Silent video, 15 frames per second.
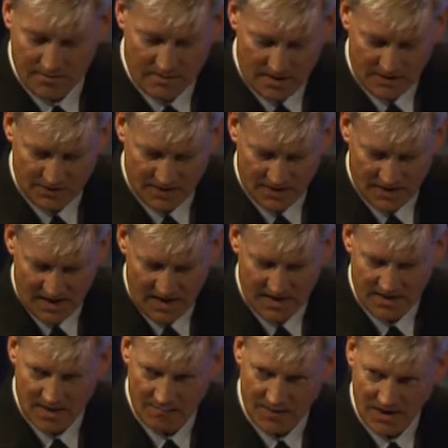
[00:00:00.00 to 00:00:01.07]
it's going to end
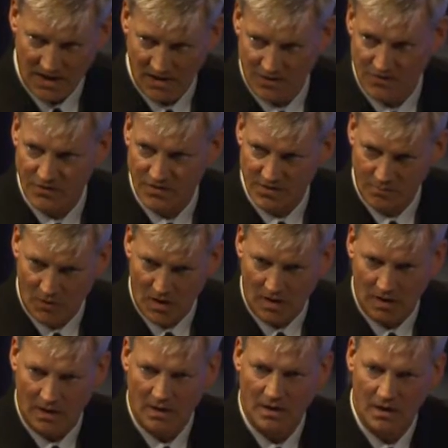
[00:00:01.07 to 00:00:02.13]
up in eastern
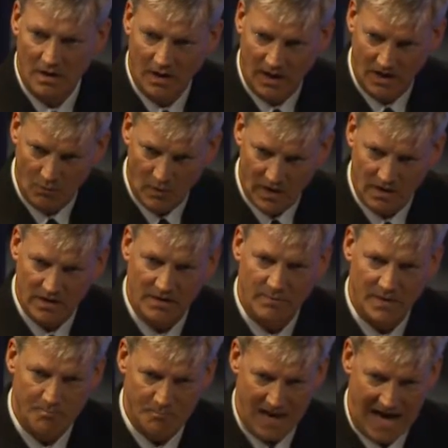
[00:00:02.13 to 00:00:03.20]
Samar, and we are going to
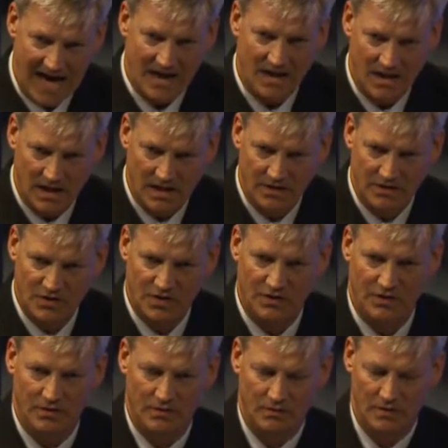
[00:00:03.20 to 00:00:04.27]
be back
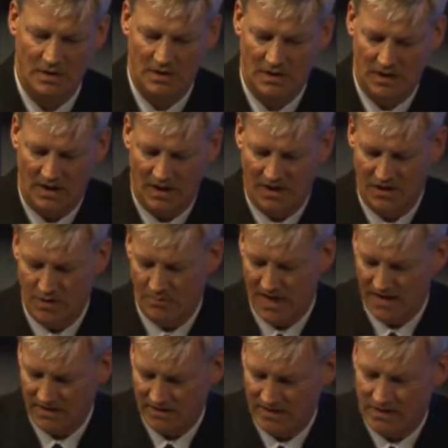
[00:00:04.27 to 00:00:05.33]
into a
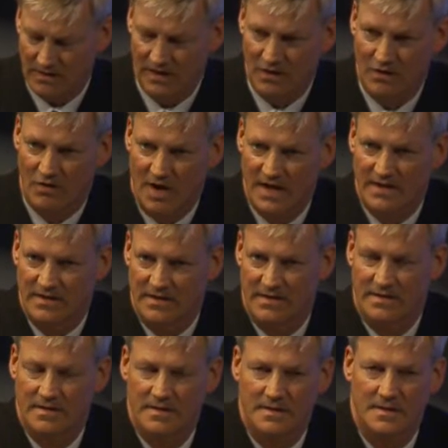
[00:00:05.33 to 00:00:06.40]
humanitarian
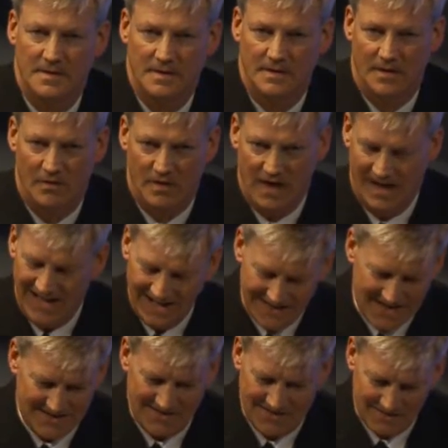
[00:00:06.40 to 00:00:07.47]
crisis. Okay, and
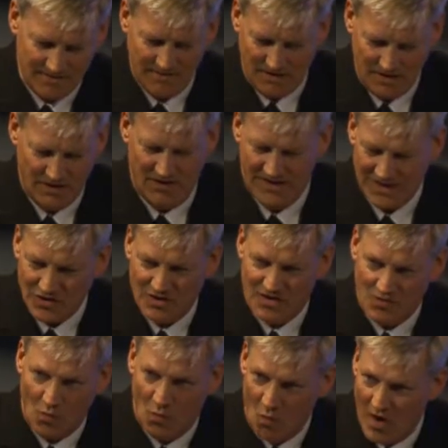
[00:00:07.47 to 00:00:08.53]
that's, you know, that's
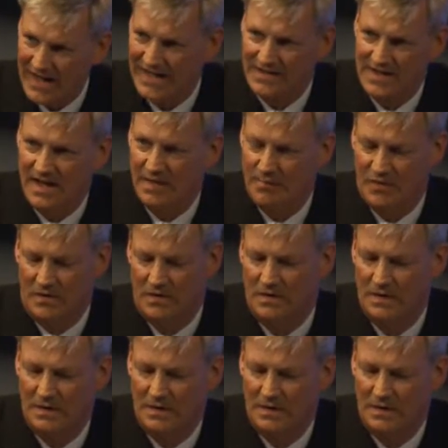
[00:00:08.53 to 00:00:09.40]
just one example.